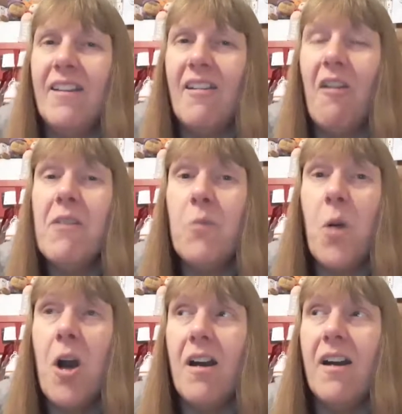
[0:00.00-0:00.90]
Au
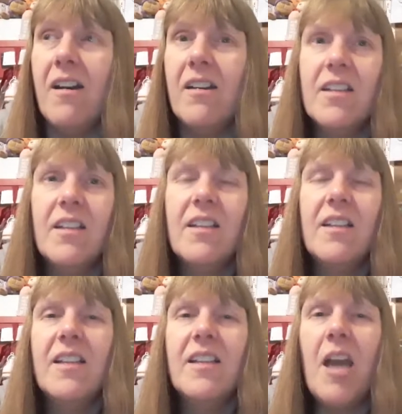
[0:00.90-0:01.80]
revoir.
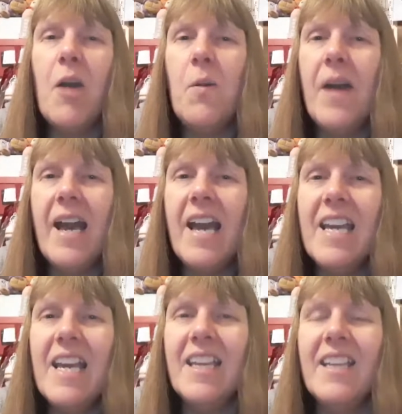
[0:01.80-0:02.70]
Go
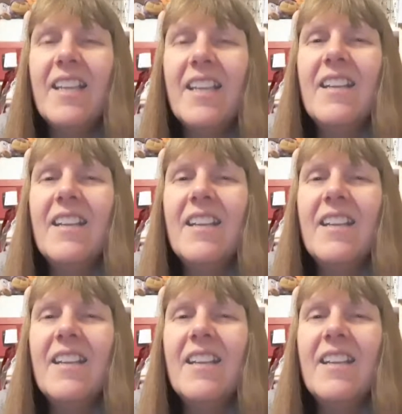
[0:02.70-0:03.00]
away.